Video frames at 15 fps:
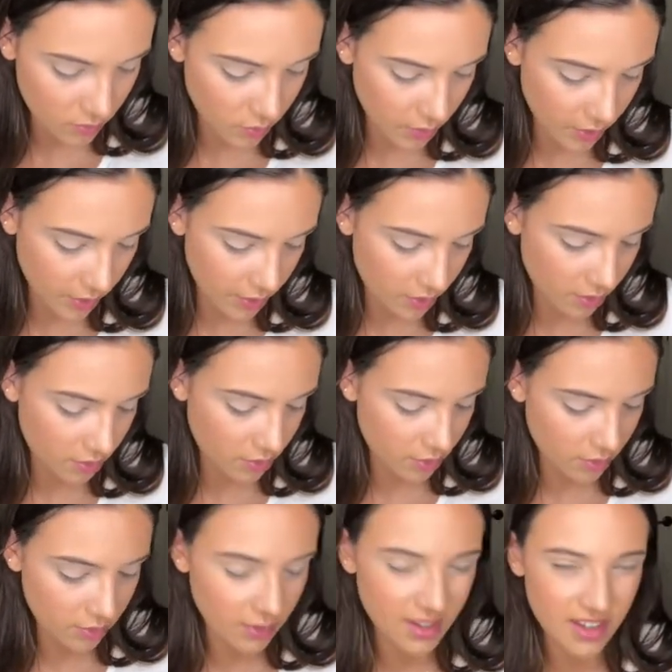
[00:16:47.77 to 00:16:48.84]
really do
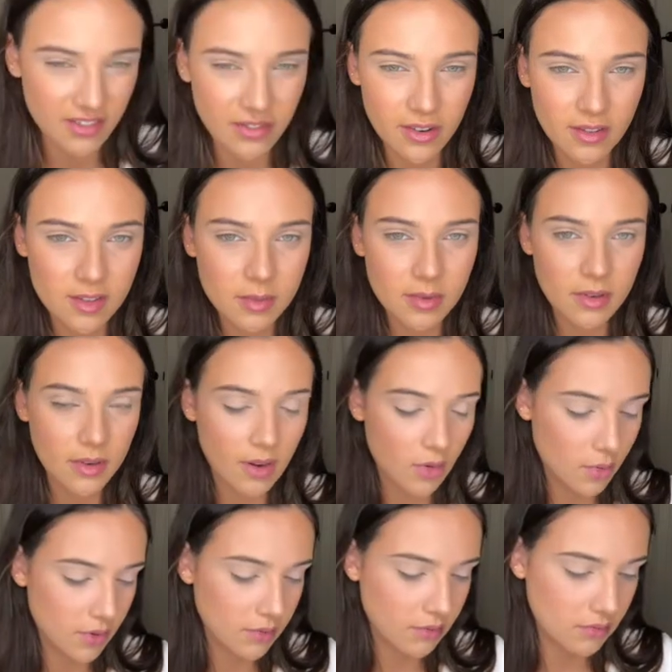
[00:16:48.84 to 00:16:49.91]
your lid first, but I
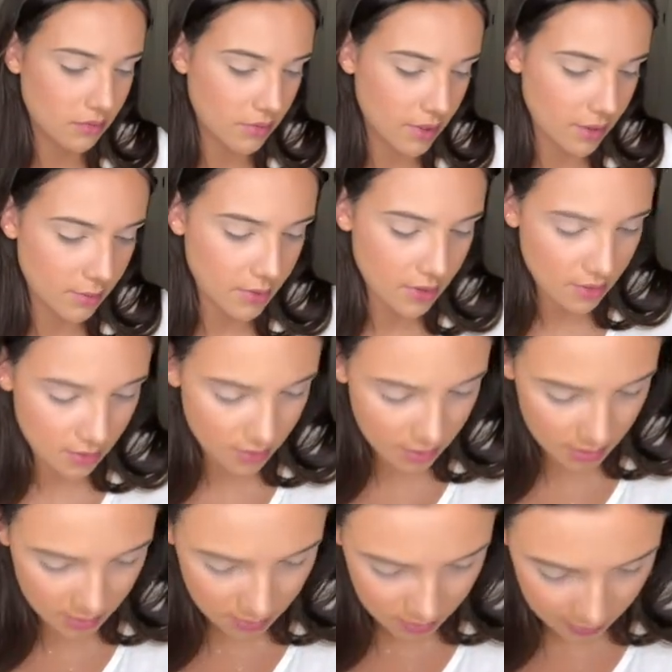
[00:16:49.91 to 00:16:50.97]
wouldn't recommend it.
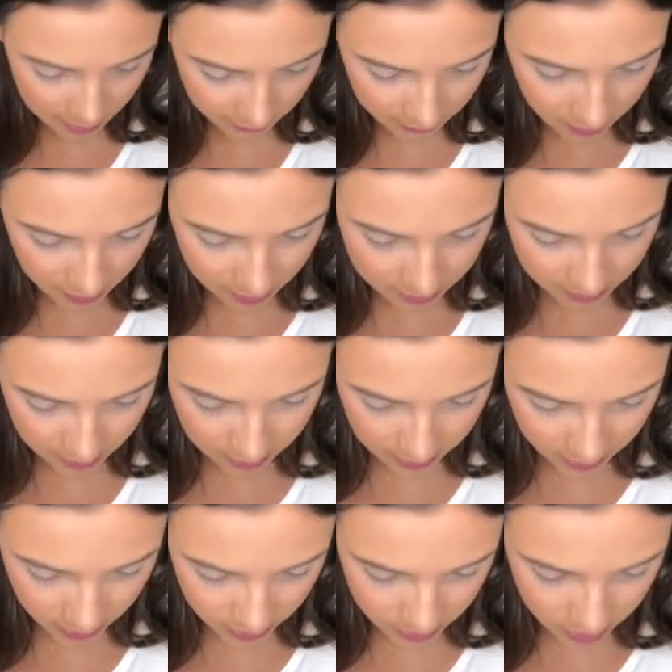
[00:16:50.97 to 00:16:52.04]
I feel like it's
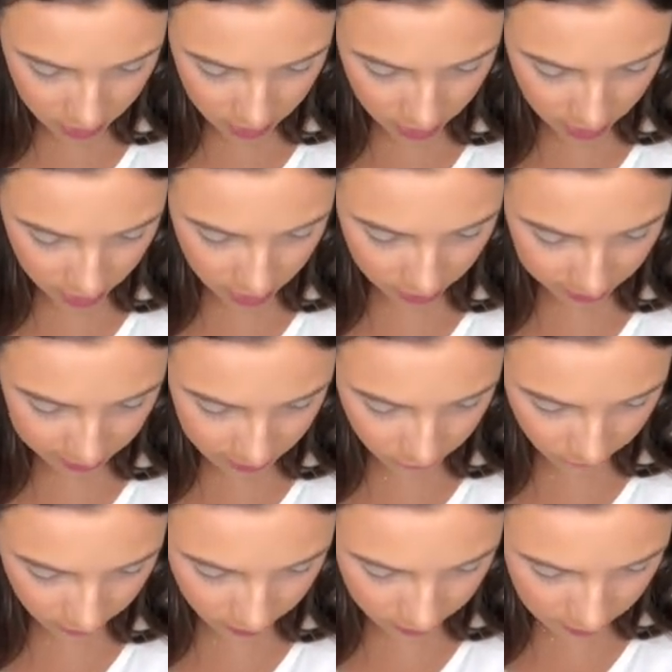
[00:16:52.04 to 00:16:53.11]
easier to do your crease
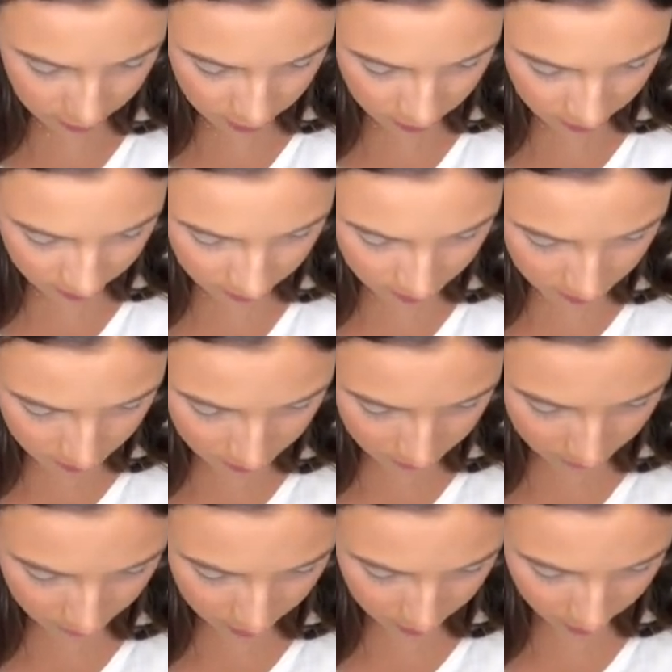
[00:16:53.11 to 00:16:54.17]
first.
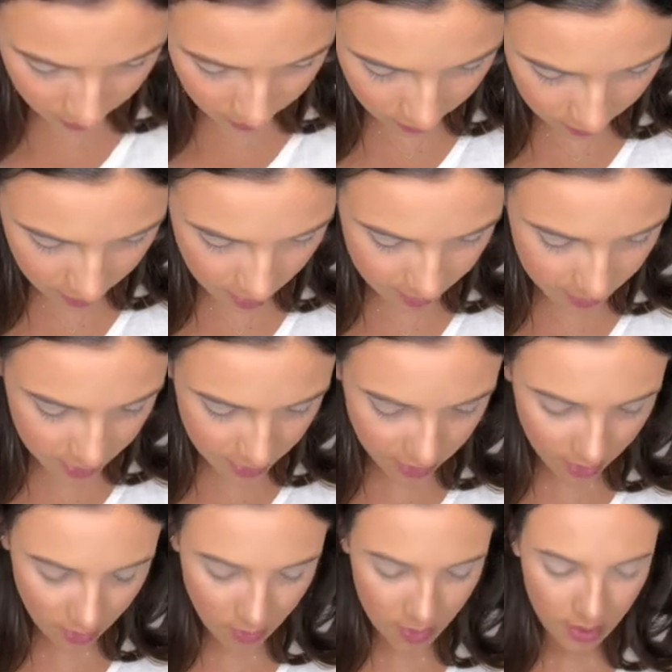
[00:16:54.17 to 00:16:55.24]
Alright, I'm gonna
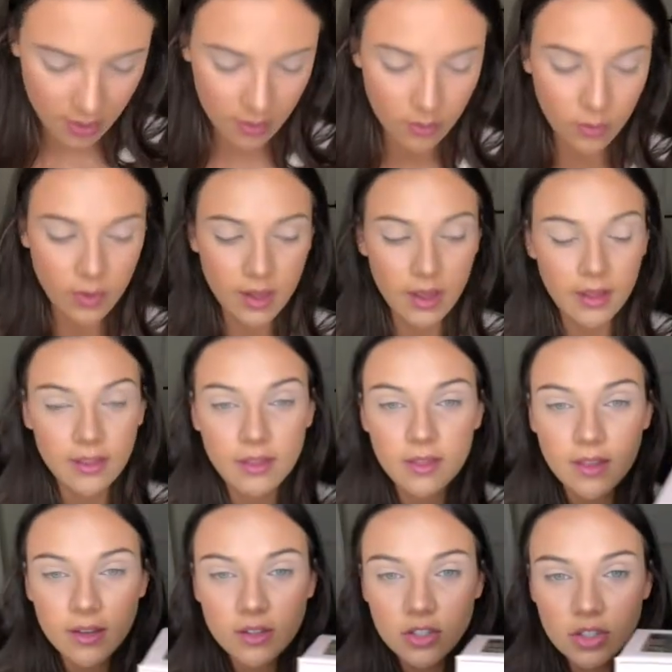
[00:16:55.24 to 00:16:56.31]
go in with
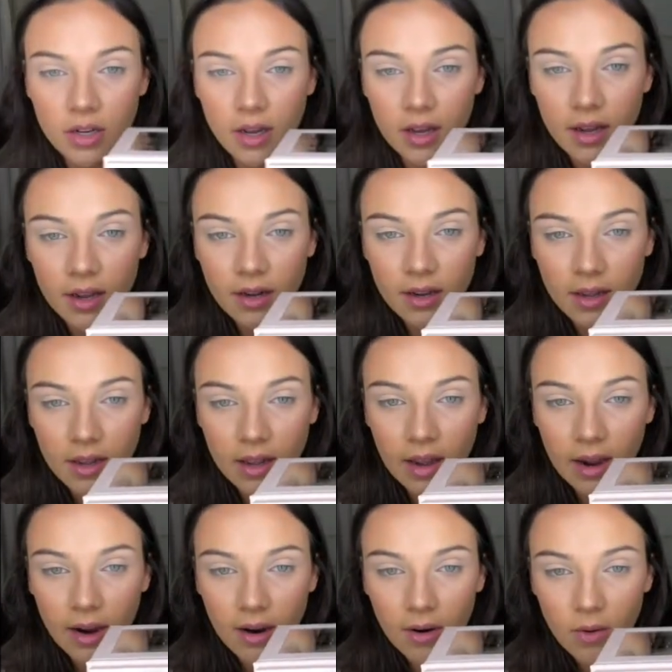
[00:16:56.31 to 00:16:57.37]
the shade
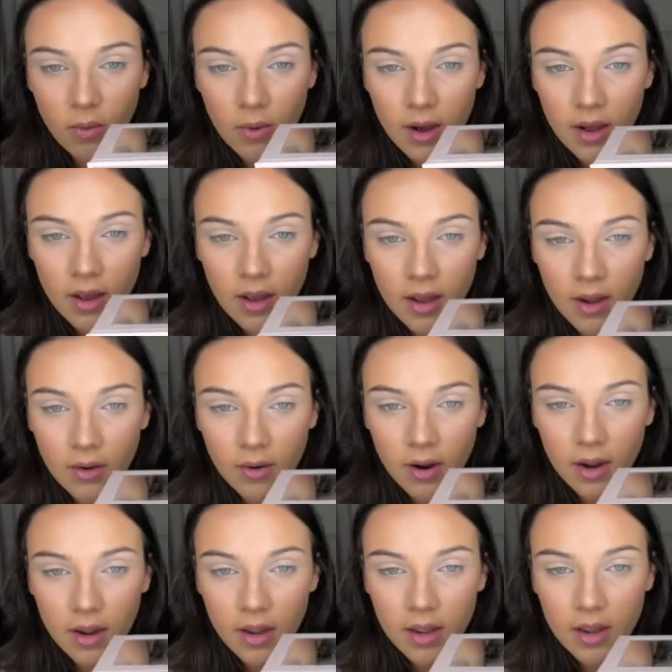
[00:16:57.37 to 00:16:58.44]
Caraway
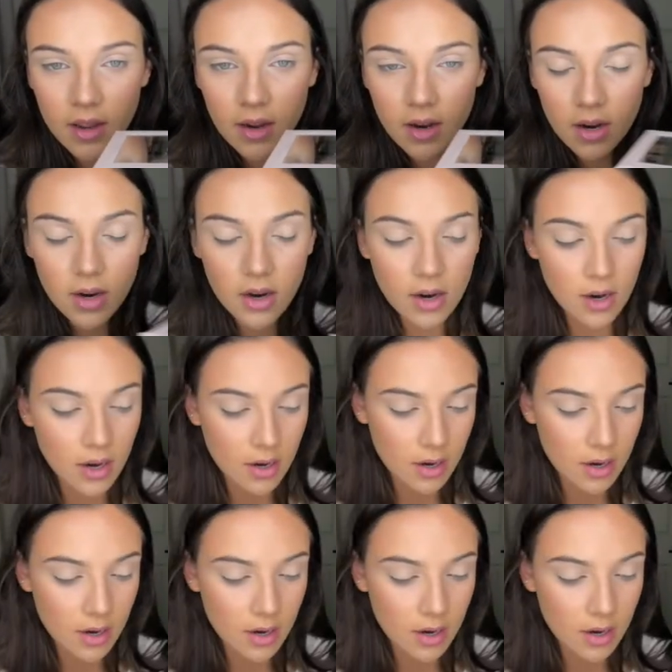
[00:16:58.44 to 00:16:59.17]
right here.